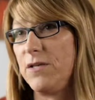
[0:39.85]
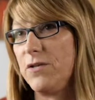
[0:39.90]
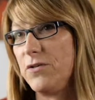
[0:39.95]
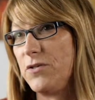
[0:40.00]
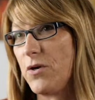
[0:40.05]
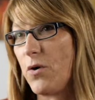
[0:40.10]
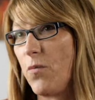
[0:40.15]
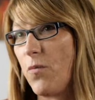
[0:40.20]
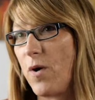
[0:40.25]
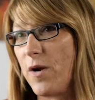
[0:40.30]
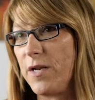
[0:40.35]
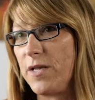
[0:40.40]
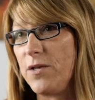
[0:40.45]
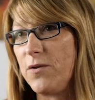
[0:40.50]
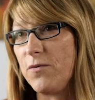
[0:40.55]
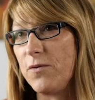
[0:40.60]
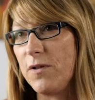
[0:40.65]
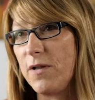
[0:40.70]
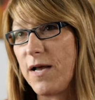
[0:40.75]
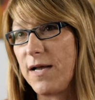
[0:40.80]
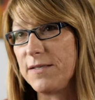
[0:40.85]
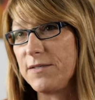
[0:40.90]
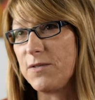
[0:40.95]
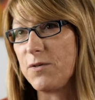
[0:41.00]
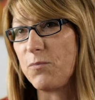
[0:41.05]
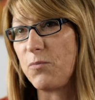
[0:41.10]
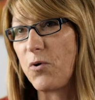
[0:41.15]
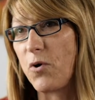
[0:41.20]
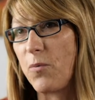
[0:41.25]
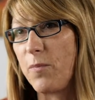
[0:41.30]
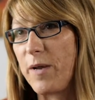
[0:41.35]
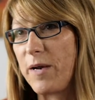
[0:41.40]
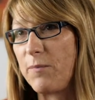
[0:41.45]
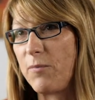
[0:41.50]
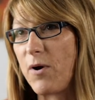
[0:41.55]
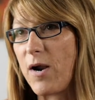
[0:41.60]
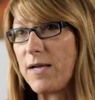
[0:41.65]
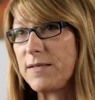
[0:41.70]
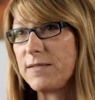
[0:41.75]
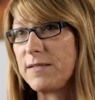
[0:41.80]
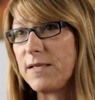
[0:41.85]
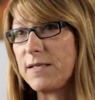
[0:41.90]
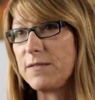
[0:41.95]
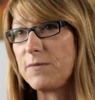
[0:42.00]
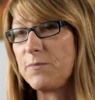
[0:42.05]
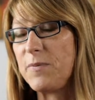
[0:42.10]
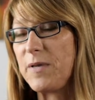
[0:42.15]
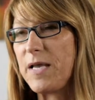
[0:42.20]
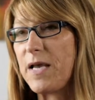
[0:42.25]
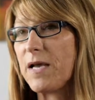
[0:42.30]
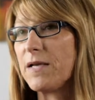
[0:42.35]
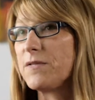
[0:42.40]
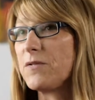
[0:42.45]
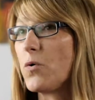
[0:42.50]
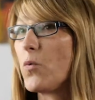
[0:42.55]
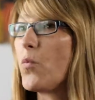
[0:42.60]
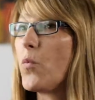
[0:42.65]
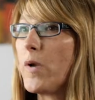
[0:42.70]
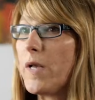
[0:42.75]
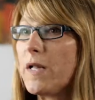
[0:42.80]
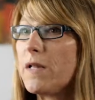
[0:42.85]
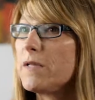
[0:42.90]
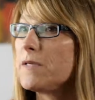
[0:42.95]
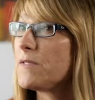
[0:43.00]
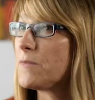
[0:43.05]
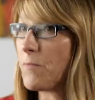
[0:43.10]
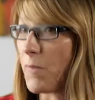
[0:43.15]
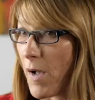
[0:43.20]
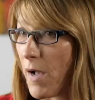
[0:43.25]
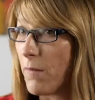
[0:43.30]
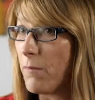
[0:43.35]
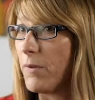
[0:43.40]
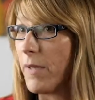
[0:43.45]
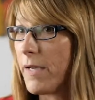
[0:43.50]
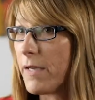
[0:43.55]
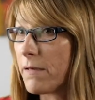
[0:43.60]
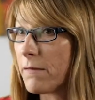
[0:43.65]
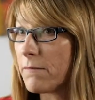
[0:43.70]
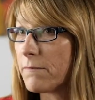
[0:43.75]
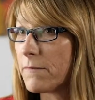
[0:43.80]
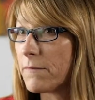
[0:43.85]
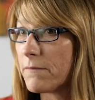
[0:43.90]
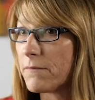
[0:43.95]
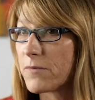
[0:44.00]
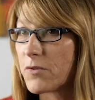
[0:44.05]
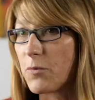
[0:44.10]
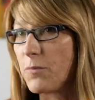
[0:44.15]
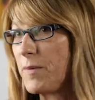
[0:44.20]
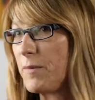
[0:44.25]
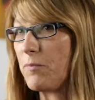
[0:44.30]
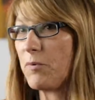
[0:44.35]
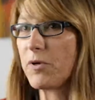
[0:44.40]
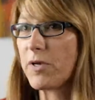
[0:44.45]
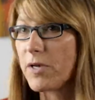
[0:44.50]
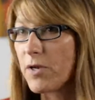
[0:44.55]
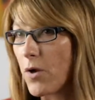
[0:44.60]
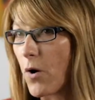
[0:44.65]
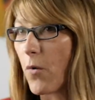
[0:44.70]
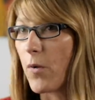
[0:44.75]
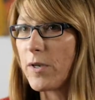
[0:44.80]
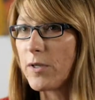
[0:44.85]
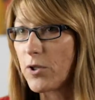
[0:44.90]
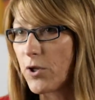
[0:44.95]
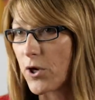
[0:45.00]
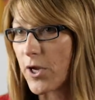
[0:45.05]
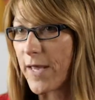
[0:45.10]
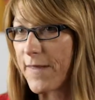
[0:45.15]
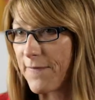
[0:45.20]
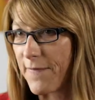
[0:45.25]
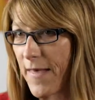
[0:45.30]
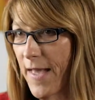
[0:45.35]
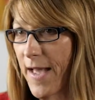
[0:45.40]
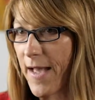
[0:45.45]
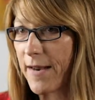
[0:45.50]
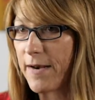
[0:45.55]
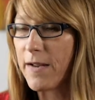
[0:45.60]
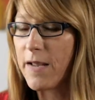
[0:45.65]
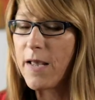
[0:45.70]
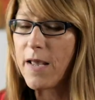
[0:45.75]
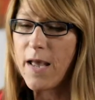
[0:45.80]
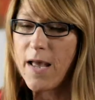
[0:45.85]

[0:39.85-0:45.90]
you don't want to utilize the probate process because a will is public, so people can go and look at that.